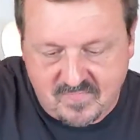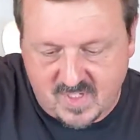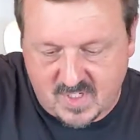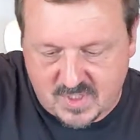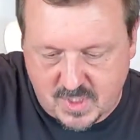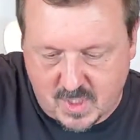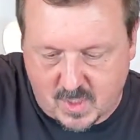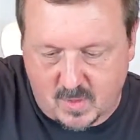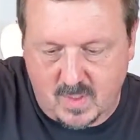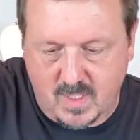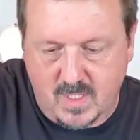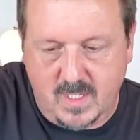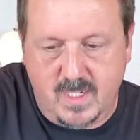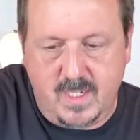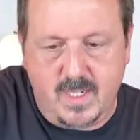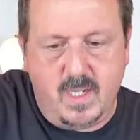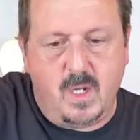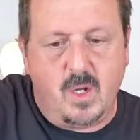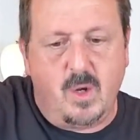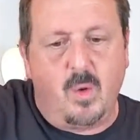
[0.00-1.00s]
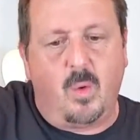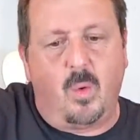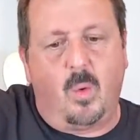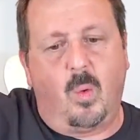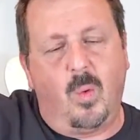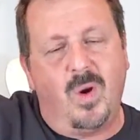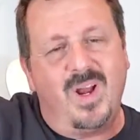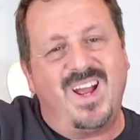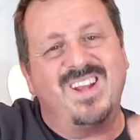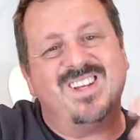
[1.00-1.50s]
So
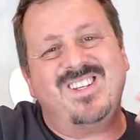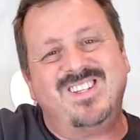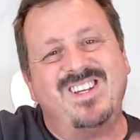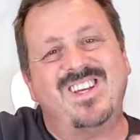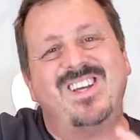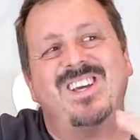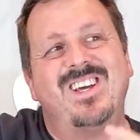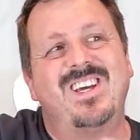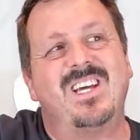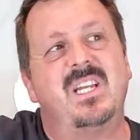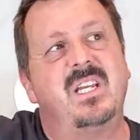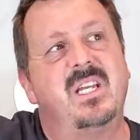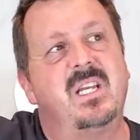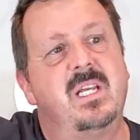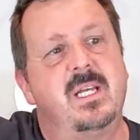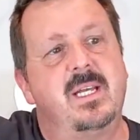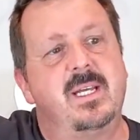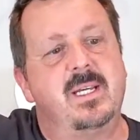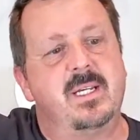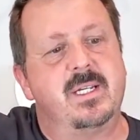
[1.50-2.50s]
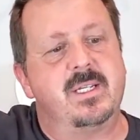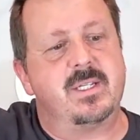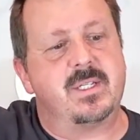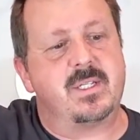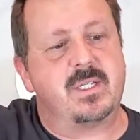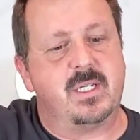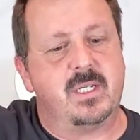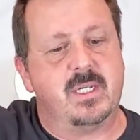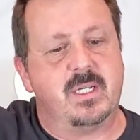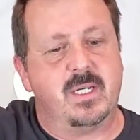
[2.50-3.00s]
what I did
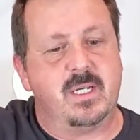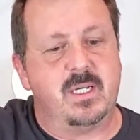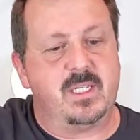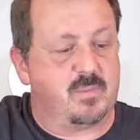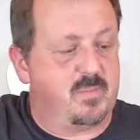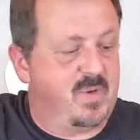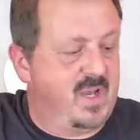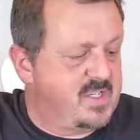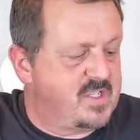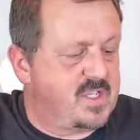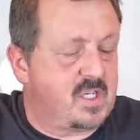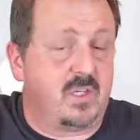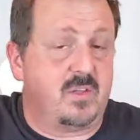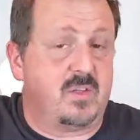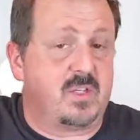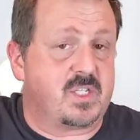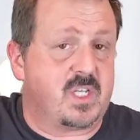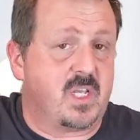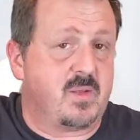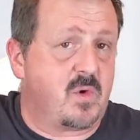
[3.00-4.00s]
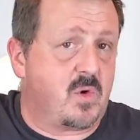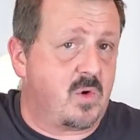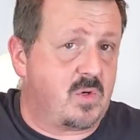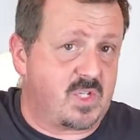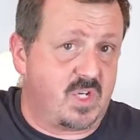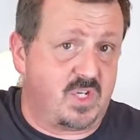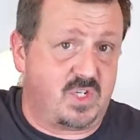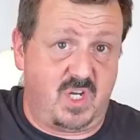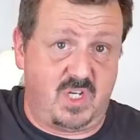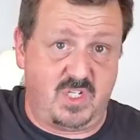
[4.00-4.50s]
is, it's basically the same chords.
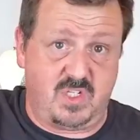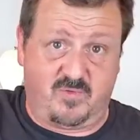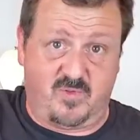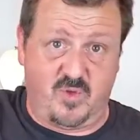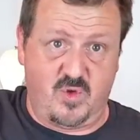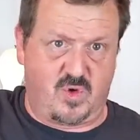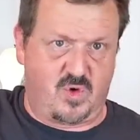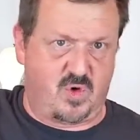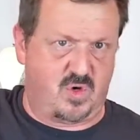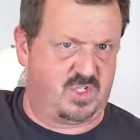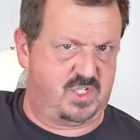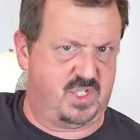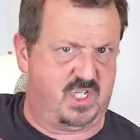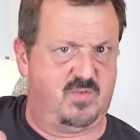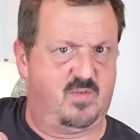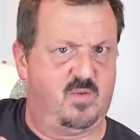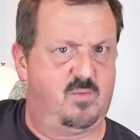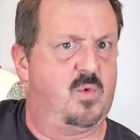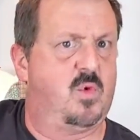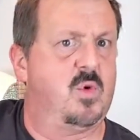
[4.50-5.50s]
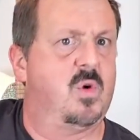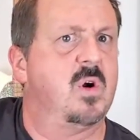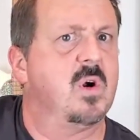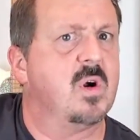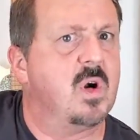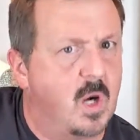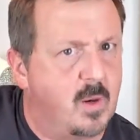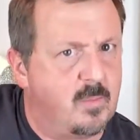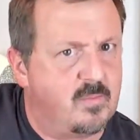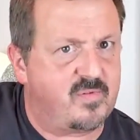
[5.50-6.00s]
I changed a few chords to give it
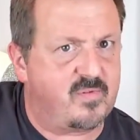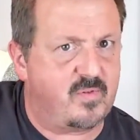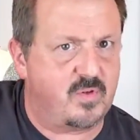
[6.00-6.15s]
more oomph.